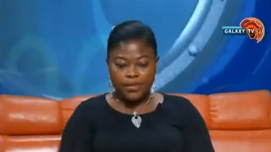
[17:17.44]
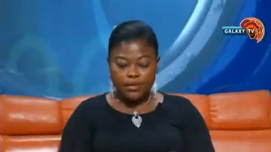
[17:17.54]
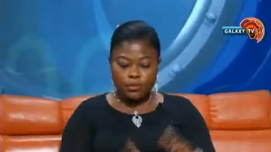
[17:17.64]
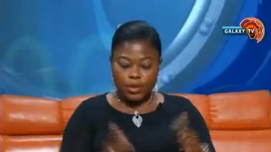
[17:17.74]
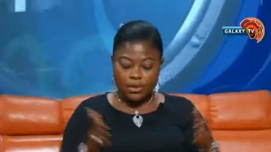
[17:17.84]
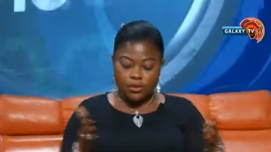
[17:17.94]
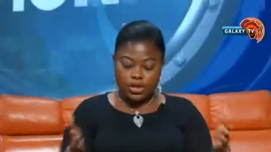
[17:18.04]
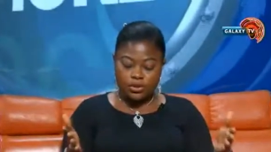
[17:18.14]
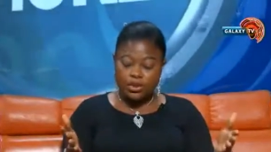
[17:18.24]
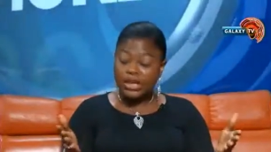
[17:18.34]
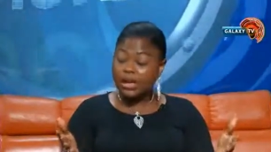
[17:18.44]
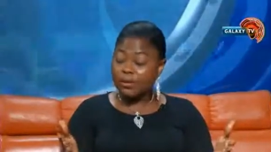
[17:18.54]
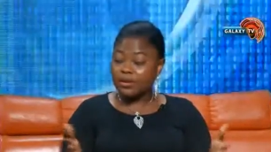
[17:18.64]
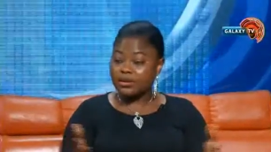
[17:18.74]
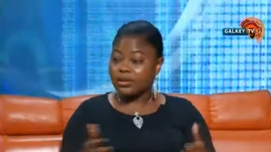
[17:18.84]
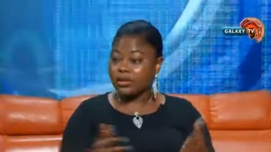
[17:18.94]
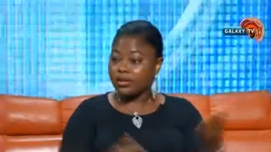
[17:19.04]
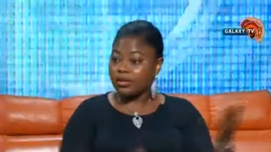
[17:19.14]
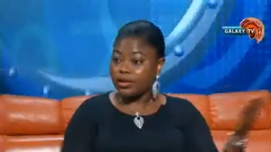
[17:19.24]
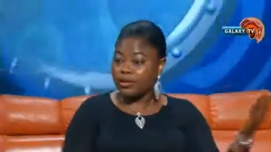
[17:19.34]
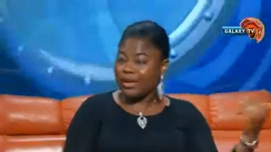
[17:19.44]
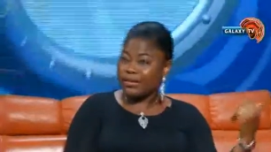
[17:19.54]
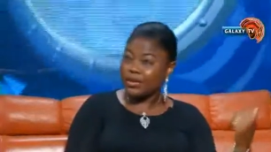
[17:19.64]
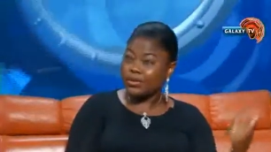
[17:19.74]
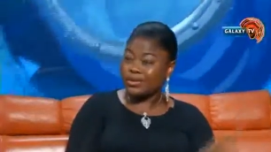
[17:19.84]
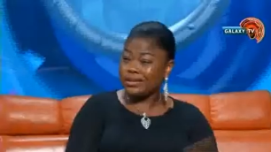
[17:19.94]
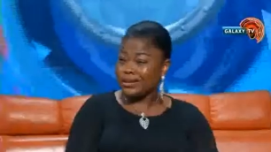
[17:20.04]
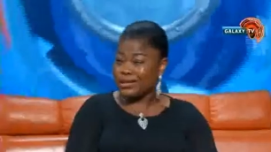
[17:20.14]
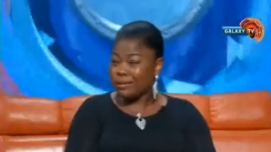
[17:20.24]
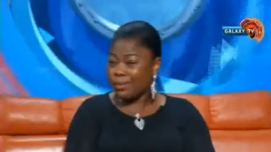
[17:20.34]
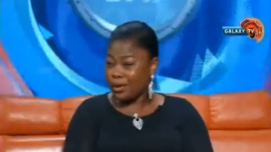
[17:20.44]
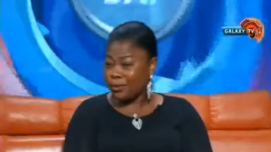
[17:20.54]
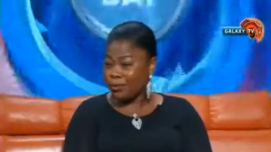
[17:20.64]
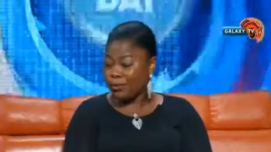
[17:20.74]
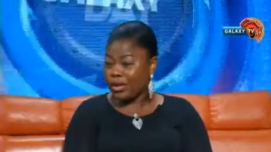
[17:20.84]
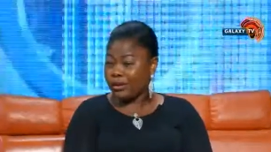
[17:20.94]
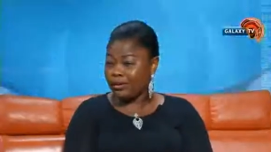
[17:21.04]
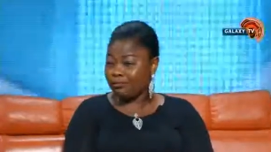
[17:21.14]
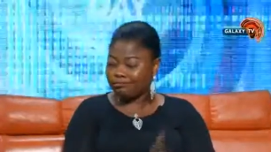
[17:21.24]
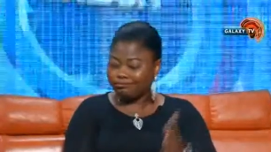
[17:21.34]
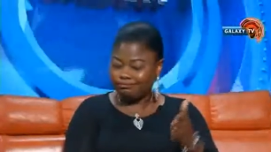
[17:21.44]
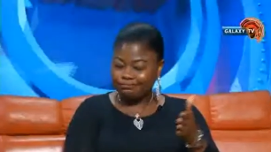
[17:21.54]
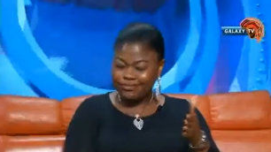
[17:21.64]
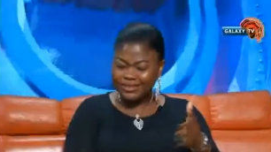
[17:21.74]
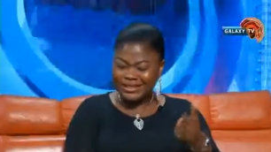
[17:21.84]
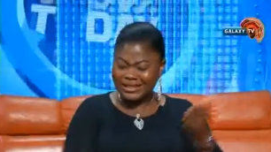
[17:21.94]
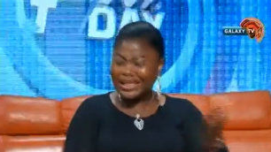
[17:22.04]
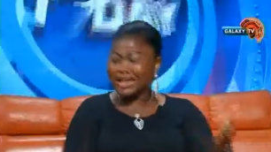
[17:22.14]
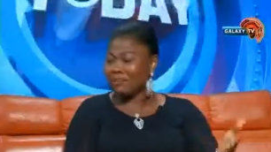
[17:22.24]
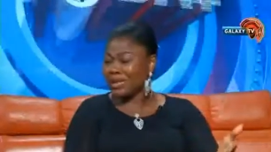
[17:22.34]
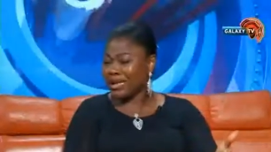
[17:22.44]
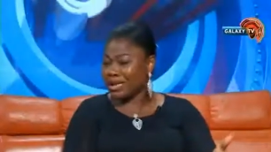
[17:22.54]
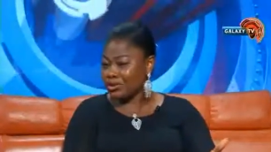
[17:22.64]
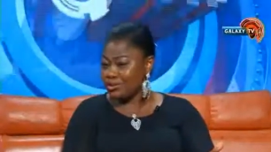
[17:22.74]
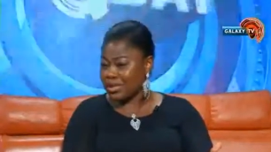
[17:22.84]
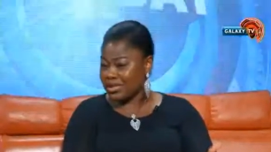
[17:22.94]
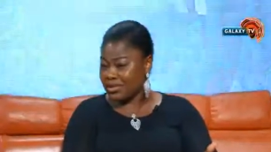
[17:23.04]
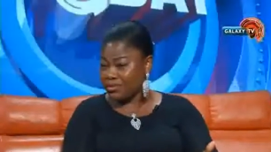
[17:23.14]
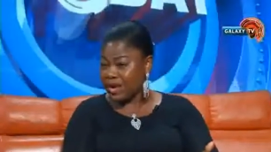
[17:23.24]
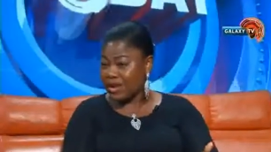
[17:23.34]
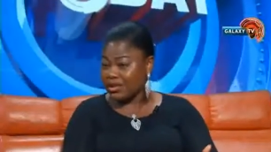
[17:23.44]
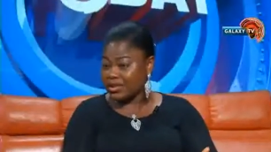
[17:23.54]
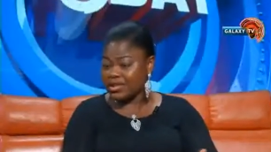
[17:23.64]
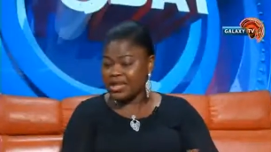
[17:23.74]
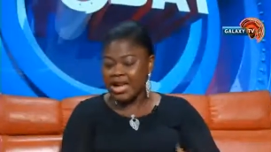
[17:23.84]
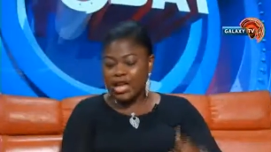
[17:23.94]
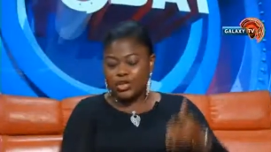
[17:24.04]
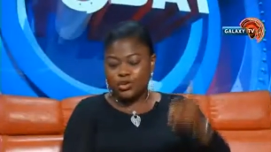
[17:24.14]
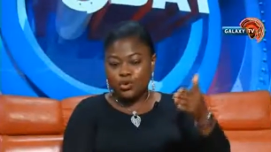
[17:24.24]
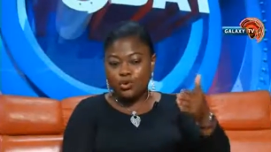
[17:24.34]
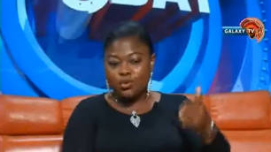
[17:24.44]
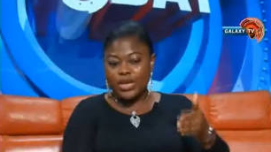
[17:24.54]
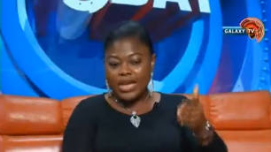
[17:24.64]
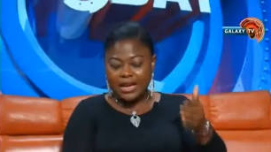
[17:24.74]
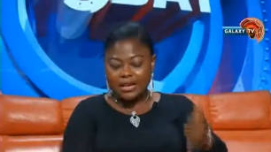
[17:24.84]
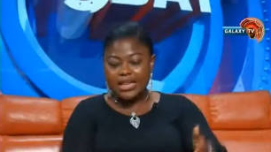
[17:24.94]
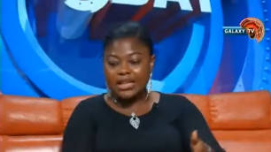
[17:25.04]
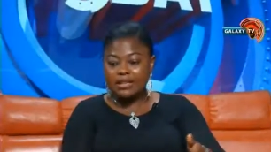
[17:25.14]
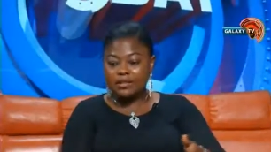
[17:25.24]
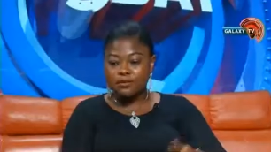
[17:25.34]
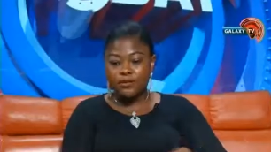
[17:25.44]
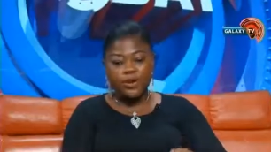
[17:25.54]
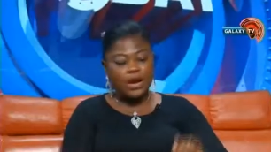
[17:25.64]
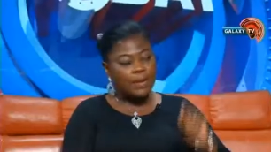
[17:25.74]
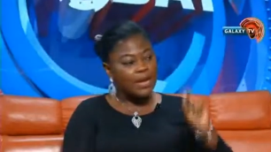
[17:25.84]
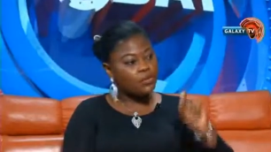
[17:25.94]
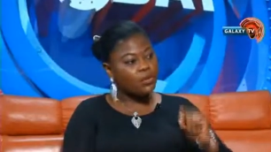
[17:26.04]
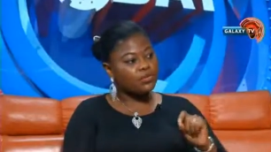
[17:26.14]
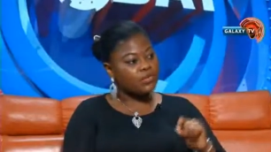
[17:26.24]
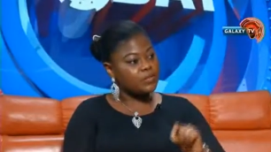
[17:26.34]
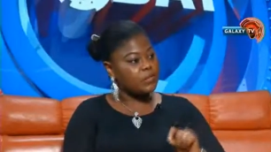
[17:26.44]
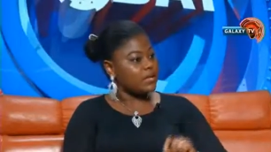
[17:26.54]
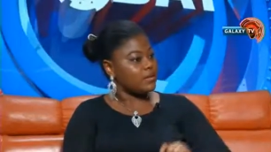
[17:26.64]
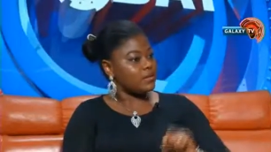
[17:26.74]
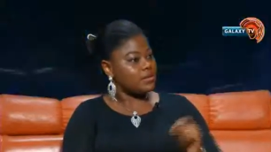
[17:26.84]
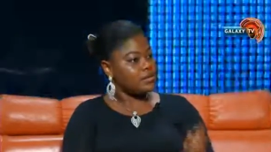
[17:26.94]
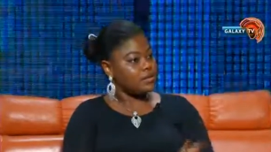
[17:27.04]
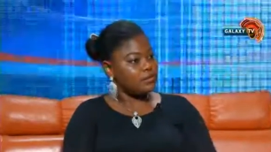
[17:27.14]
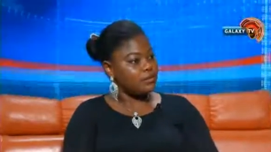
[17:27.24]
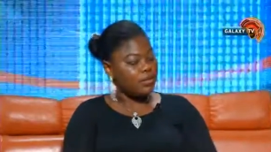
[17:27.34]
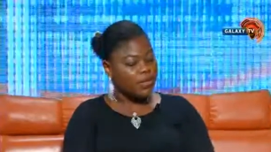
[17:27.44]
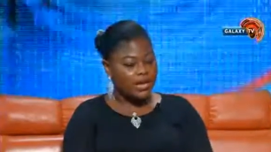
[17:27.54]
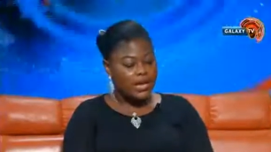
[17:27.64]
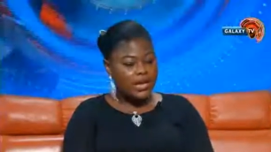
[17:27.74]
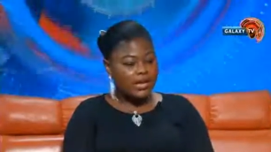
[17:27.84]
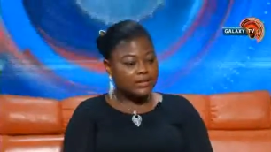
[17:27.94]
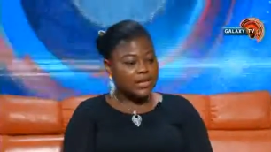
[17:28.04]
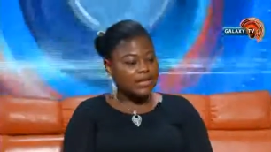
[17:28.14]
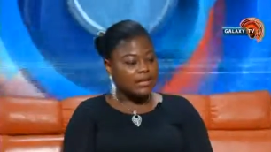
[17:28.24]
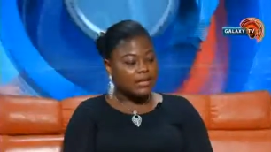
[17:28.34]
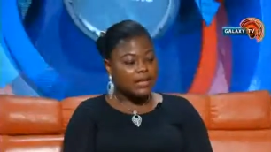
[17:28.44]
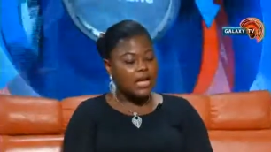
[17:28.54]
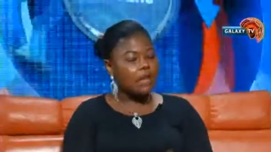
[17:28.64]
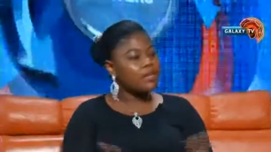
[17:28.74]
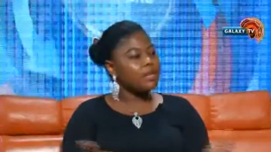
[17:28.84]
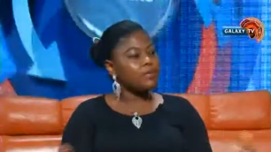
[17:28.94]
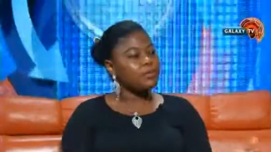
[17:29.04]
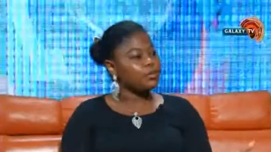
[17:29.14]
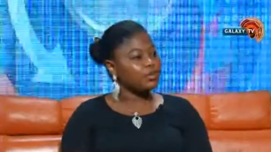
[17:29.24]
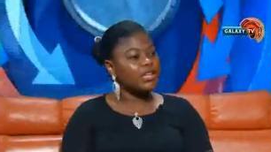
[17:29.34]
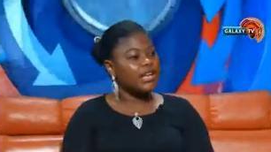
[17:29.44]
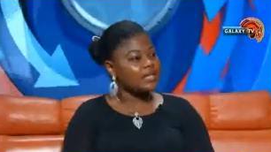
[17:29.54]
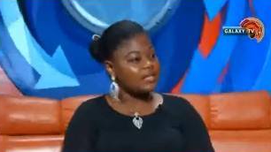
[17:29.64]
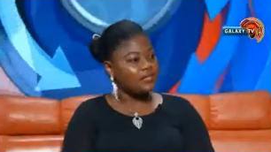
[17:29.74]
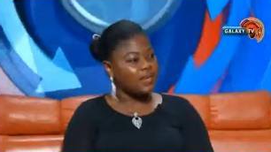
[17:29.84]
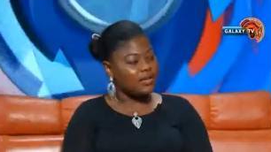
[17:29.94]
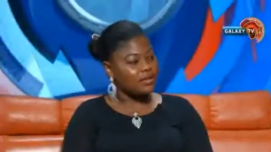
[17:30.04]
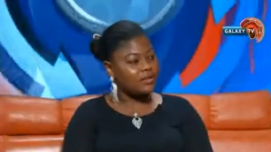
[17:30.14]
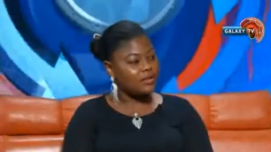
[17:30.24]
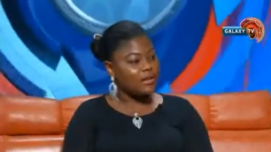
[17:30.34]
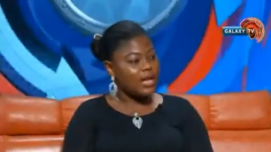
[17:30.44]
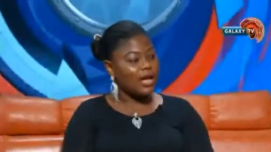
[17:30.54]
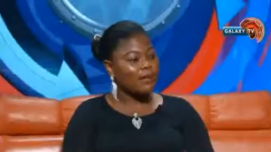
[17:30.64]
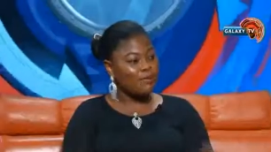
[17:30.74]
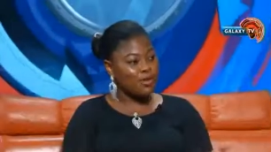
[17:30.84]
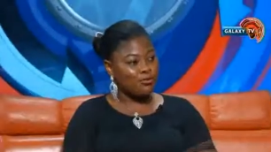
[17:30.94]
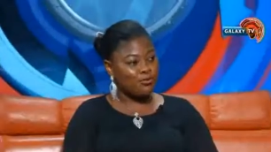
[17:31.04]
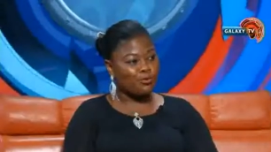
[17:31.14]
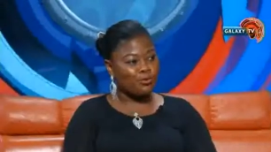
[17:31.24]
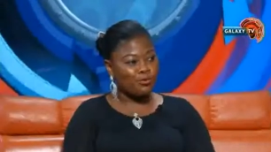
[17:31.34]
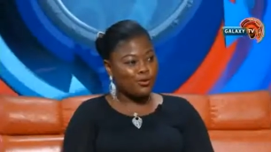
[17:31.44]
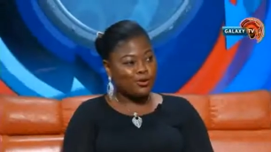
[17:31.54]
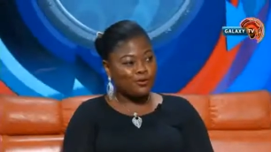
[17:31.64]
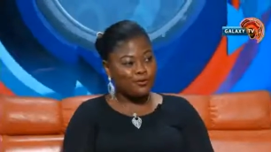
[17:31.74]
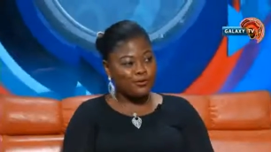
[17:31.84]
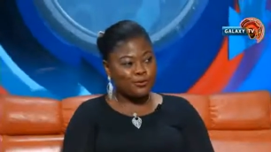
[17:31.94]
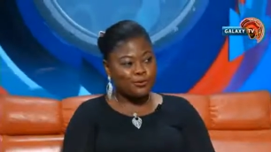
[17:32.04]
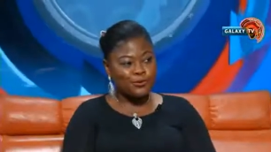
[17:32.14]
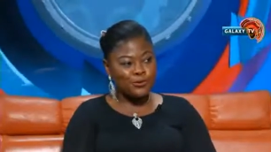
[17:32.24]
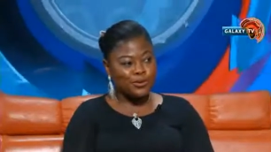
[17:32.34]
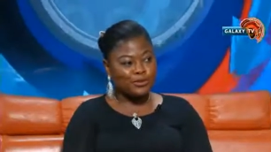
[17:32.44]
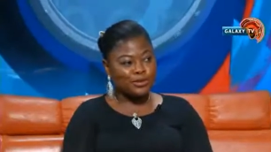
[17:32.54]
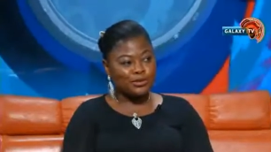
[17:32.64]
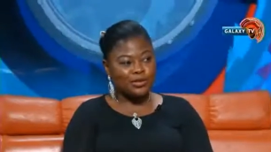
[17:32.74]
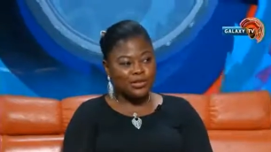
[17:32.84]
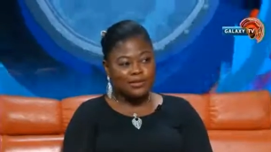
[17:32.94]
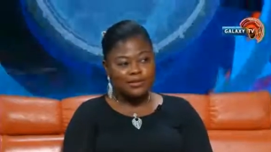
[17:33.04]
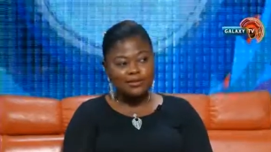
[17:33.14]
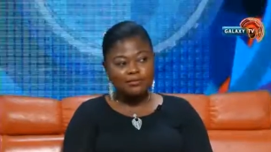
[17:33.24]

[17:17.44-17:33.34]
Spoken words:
where we're talking about I think that was in December, the campaign against domestic violence. So we attended the program, and one of the speakers there said something. He said that how many people organize events and make room for those with special needs?